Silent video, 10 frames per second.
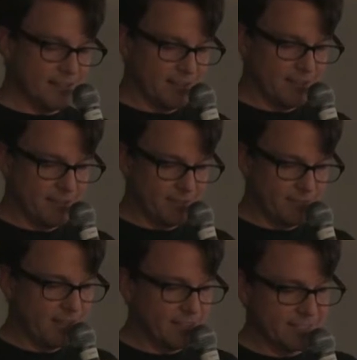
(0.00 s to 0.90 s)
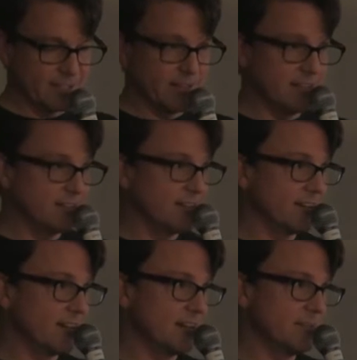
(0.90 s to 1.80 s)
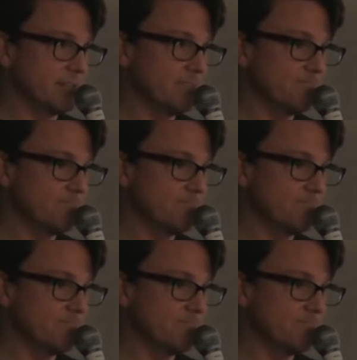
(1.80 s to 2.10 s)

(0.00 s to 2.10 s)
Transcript: uh, a voluntary economy.